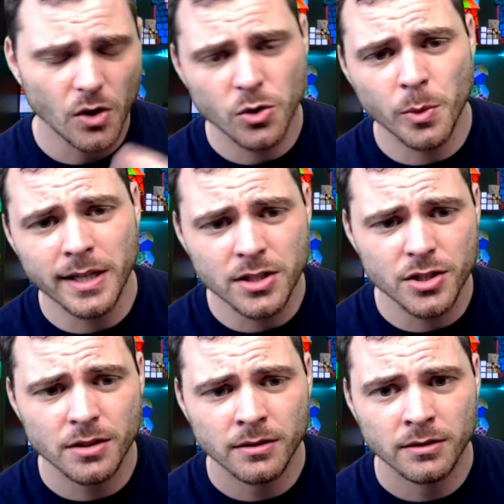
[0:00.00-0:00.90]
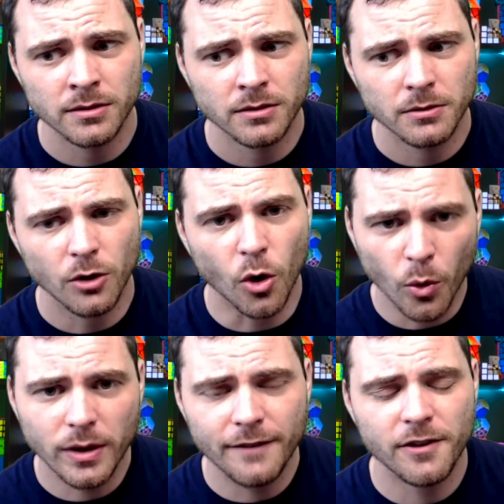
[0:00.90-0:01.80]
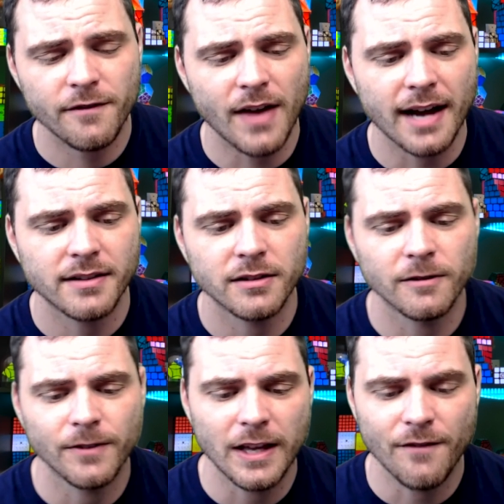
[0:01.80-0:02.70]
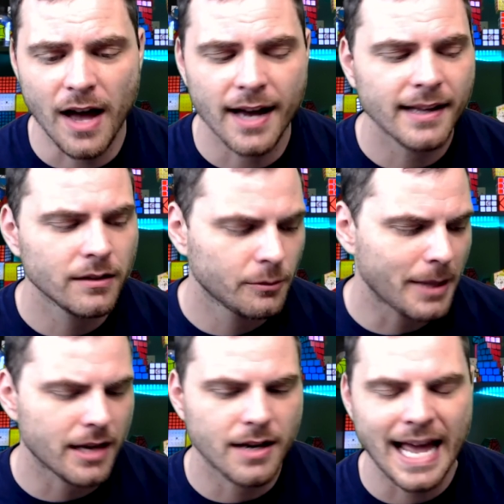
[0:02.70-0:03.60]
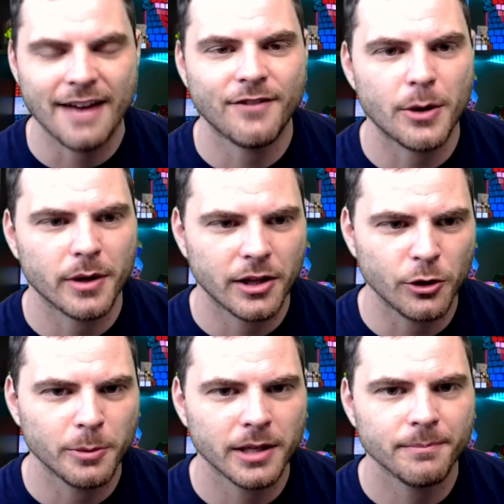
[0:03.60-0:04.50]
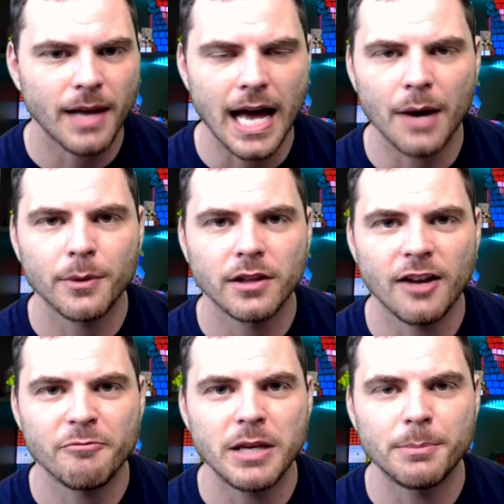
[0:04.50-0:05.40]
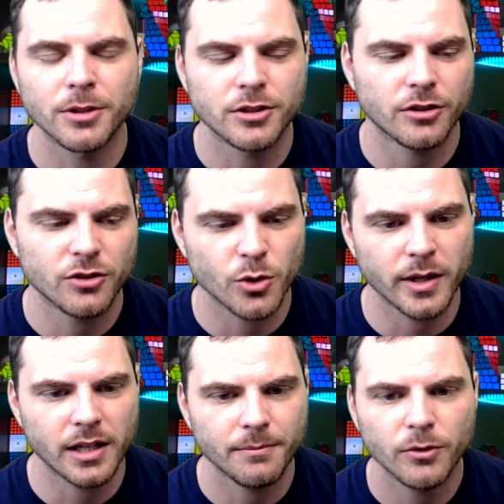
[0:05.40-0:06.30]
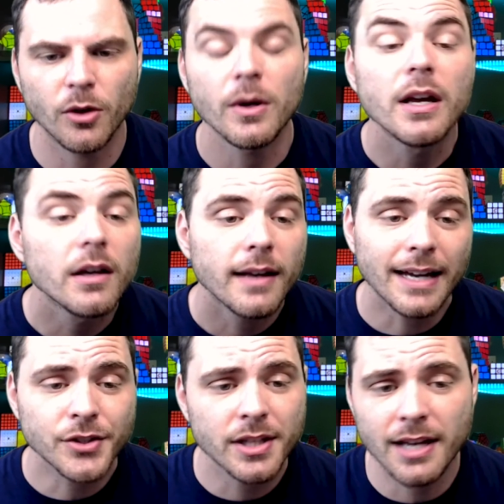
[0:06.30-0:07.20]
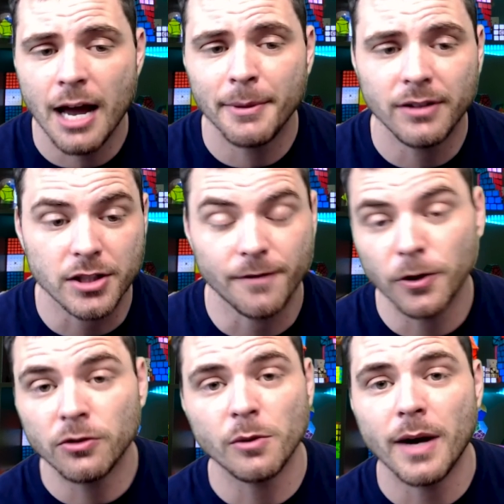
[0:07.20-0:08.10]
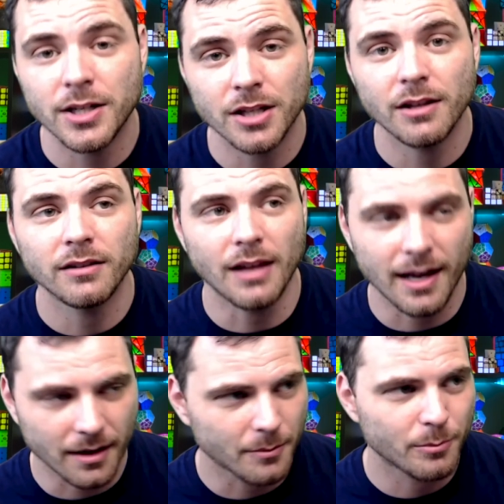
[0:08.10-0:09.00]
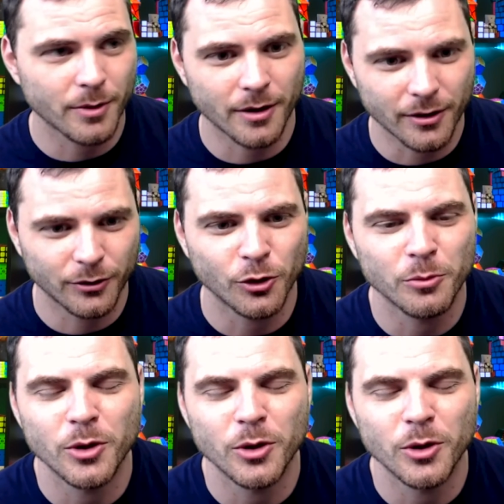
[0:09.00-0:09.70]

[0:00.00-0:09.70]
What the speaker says: Twitch only for the fact of if I spend a half hour cubing, I would love people to just join in. So actually in the comment section, if you're still watching this, I assume